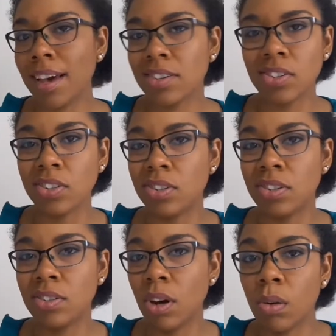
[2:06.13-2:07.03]
I actually
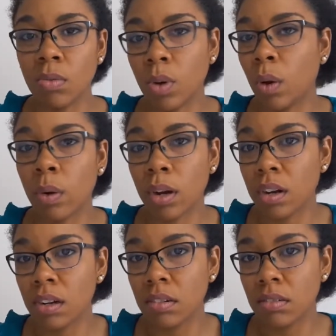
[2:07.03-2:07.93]
don't know
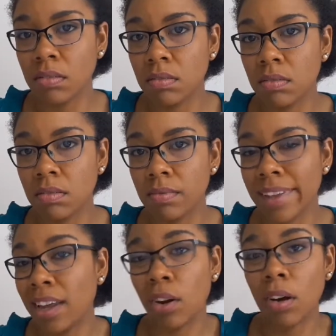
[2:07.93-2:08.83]
her
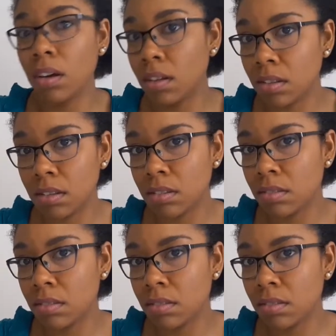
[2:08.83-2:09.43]
at all.